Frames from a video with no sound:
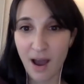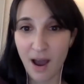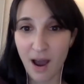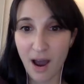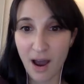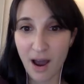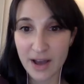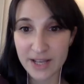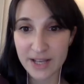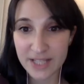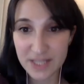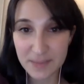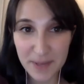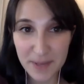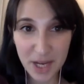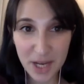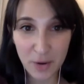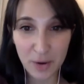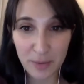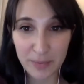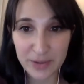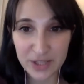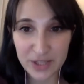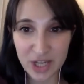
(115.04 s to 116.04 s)
Our speaker
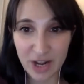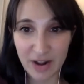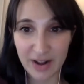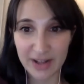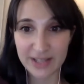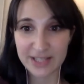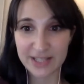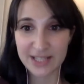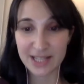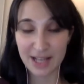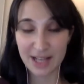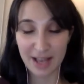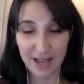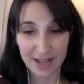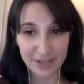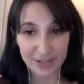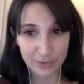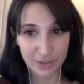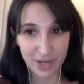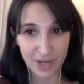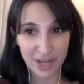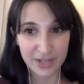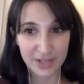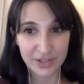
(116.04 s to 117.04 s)
will be sharing slides
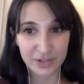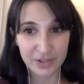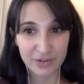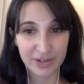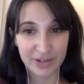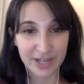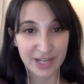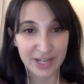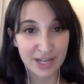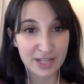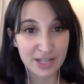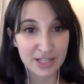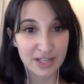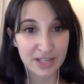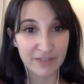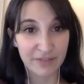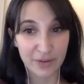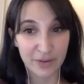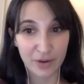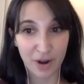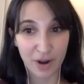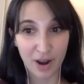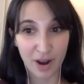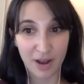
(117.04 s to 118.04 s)
on her screen, so if
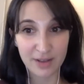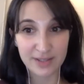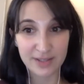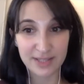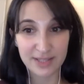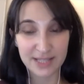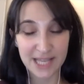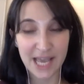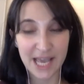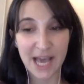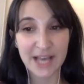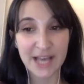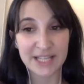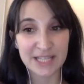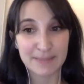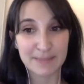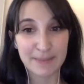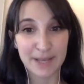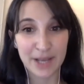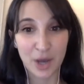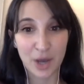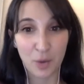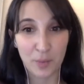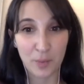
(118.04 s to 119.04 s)
you can't see her
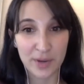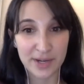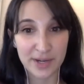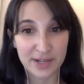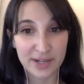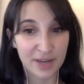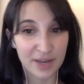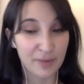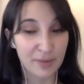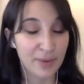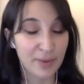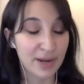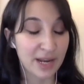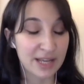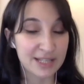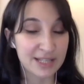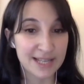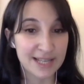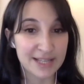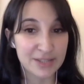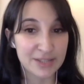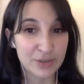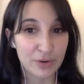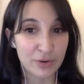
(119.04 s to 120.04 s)
speaker window when her
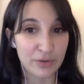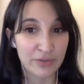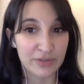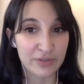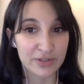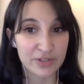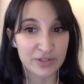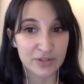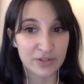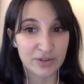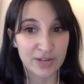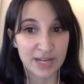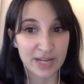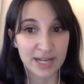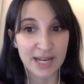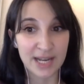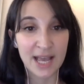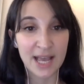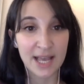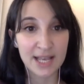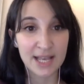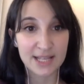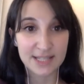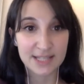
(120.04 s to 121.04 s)
slides are on the screen,
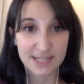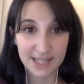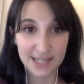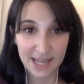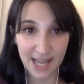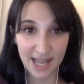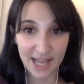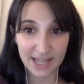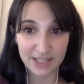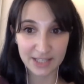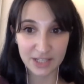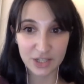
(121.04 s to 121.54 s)
select